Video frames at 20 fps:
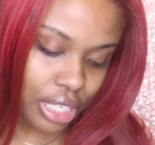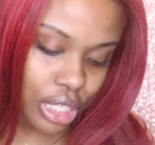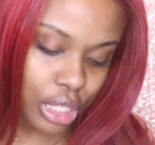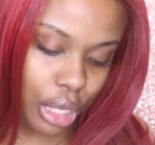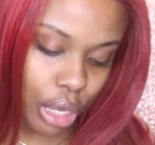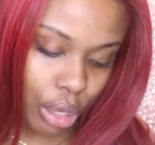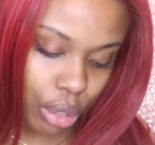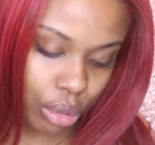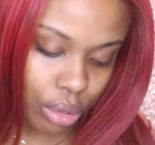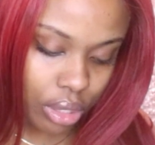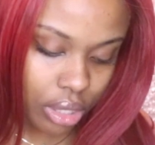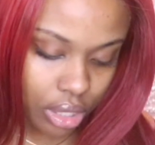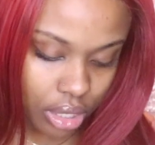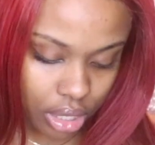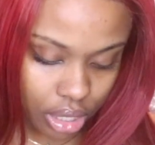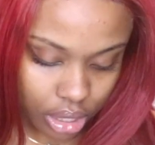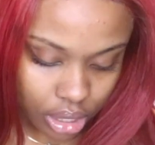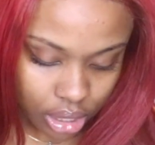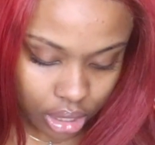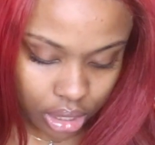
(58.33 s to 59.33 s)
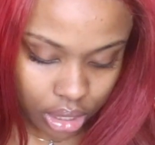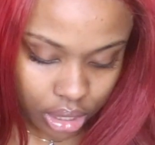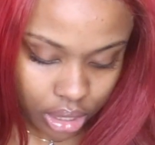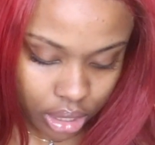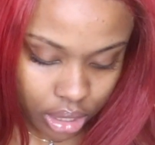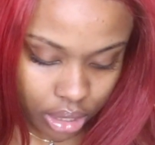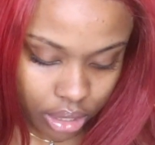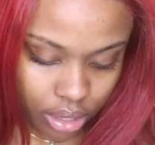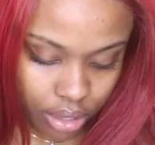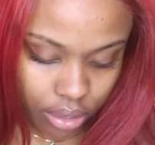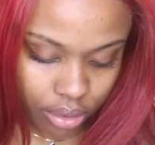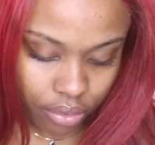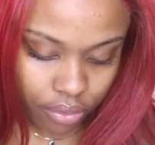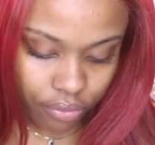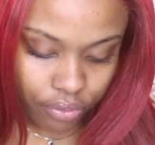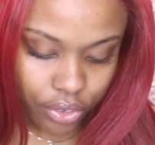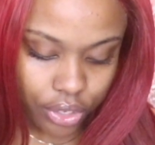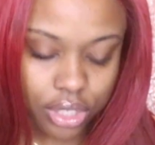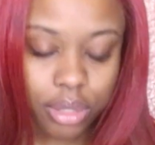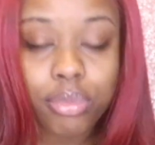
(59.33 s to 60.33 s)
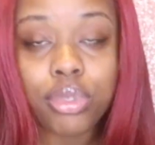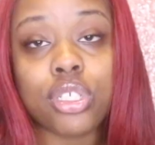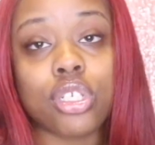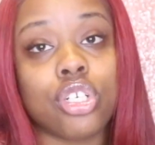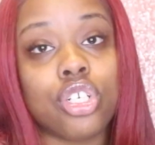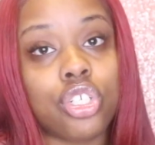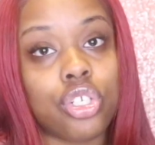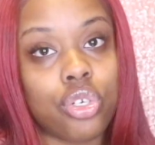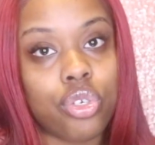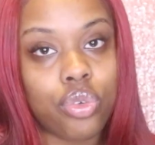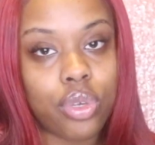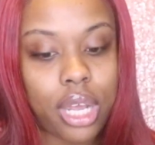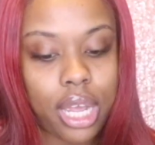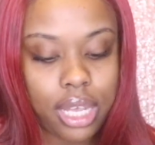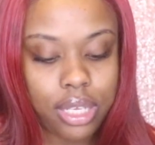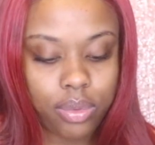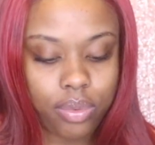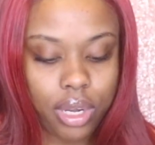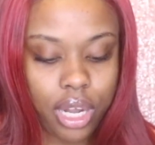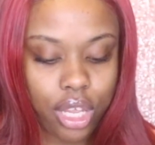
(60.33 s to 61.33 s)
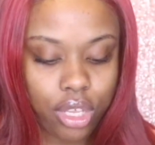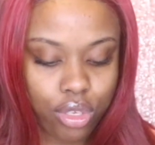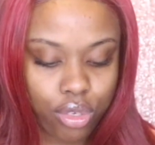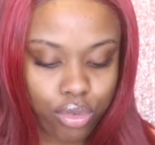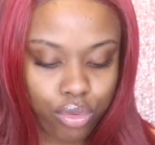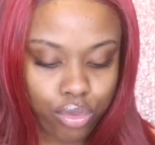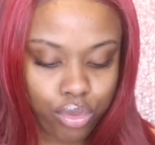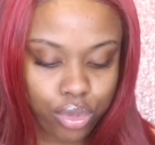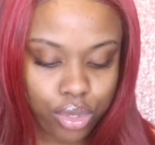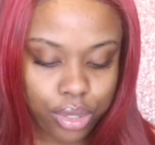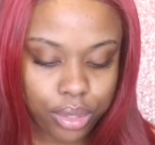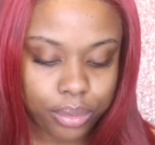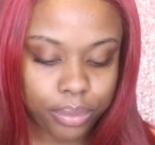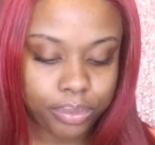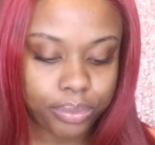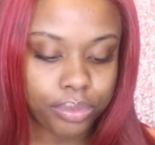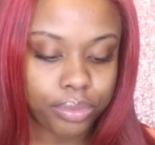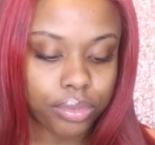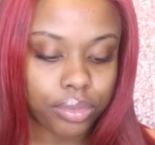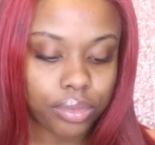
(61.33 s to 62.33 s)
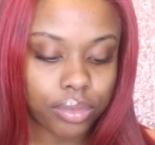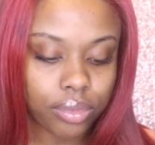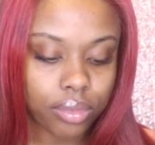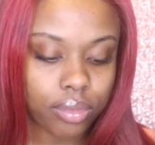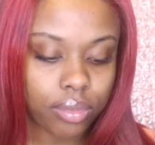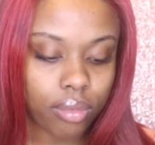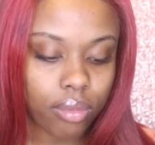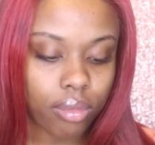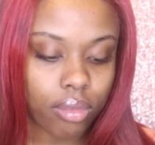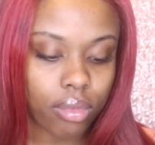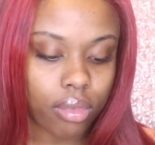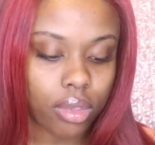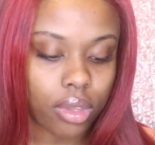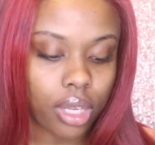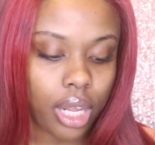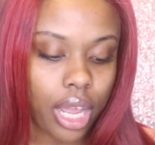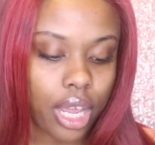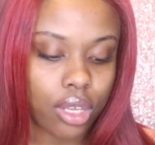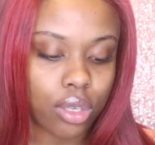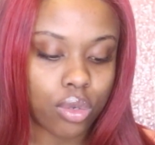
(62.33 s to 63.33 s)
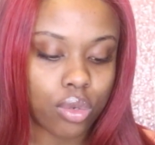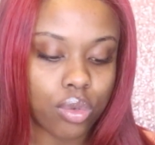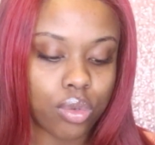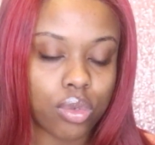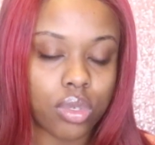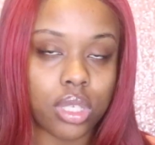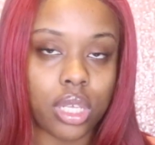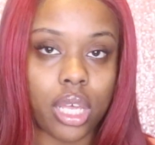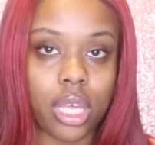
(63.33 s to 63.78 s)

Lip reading: So first I'm just going to show you guys what I use. I use